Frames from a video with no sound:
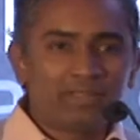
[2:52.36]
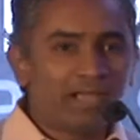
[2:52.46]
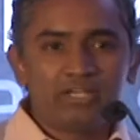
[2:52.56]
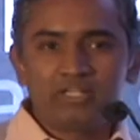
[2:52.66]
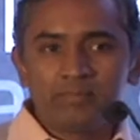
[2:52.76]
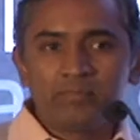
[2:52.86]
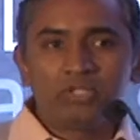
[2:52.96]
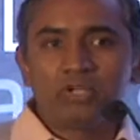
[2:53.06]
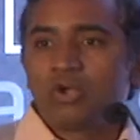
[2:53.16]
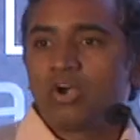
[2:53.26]
and you can
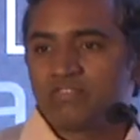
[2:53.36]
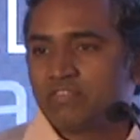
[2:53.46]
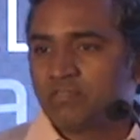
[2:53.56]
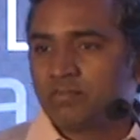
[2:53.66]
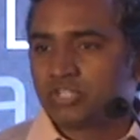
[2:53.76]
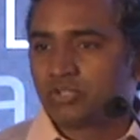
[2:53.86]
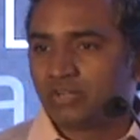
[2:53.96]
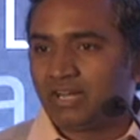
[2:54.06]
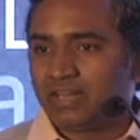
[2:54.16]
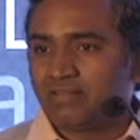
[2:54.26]
put a lot of information
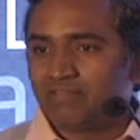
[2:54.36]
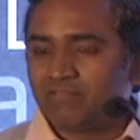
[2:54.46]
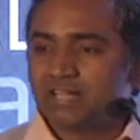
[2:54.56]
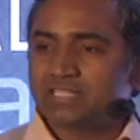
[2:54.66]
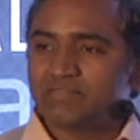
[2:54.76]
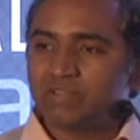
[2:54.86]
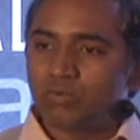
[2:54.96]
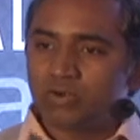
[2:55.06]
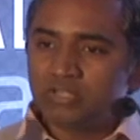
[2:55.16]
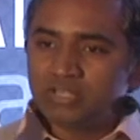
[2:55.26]
online. Whereas if I
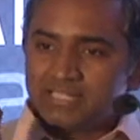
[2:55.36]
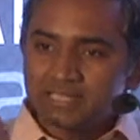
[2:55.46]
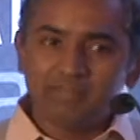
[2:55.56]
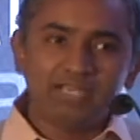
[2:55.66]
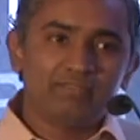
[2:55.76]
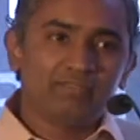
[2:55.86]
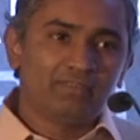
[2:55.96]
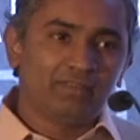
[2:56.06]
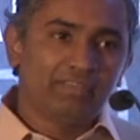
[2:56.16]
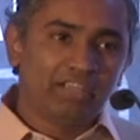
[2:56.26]
want to disseminate
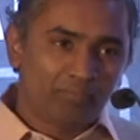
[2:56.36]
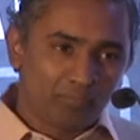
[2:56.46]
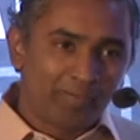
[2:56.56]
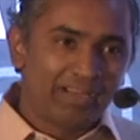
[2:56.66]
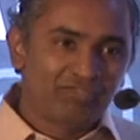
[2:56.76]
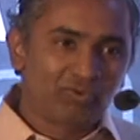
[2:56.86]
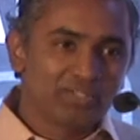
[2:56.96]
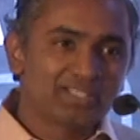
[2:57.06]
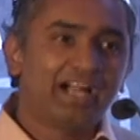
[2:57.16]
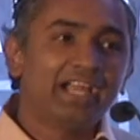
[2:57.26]
uh, via mobile
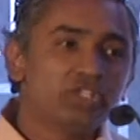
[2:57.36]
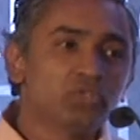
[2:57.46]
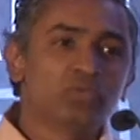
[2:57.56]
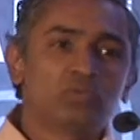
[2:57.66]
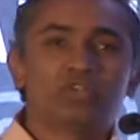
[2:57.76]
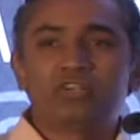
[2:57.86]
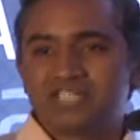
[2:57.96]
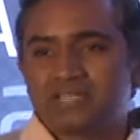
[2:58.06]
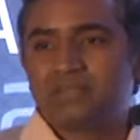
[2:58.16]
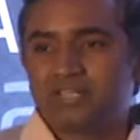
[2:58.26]
phones, I choose what to
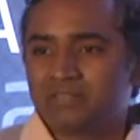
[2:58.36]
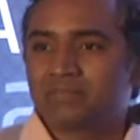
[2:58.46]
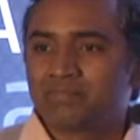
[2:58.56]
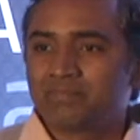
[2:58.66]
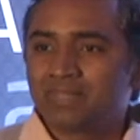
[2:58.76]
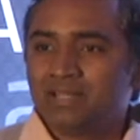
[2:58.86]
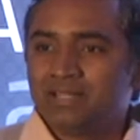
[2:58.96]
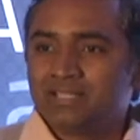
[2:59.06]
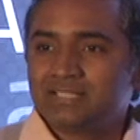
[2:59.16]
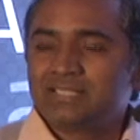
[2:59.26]
disseminate.
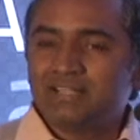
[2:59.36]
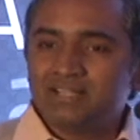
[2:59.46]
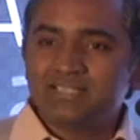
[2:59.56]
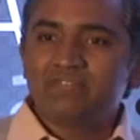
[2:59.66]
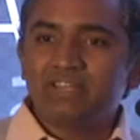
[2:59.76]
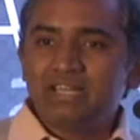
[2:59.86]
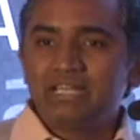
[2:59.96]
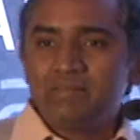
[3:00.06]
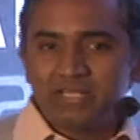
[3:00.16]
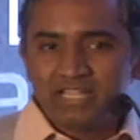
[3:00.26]
So that is a very
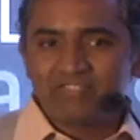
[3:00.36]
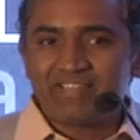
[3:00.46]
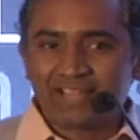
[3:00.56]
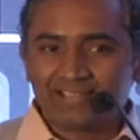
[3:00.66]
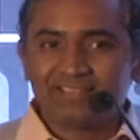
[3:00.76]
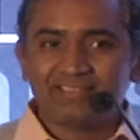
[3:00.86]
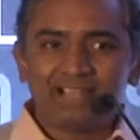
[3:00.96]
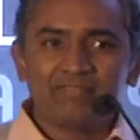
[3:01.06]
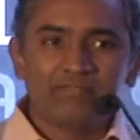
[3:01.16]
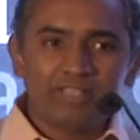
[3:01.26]
limiting factor,
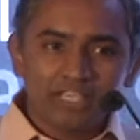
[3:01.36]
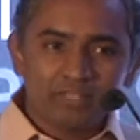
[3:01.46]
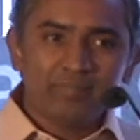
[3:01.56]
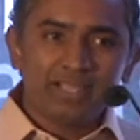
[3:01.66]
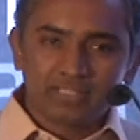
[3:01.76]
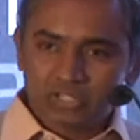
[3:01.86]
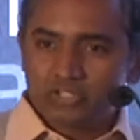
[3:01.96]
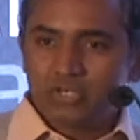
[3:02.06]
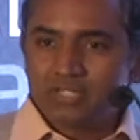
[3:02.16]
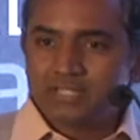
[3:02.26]
and we need to make that
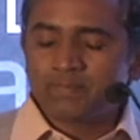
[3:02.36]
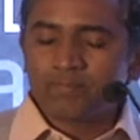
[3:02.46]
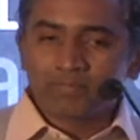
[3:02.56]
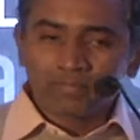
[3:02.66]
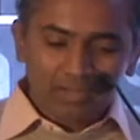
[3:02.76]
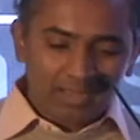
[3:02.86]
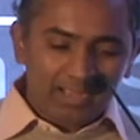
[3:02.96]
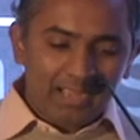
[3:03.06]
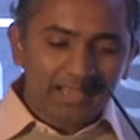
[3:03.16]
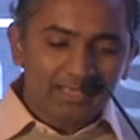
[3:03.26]
choice.
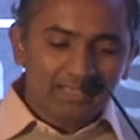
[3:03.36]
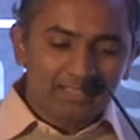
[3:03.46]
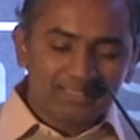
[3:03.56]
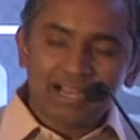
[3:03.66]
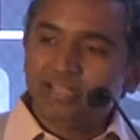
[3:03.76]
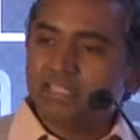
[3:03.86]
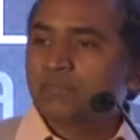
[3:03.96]
And in starting the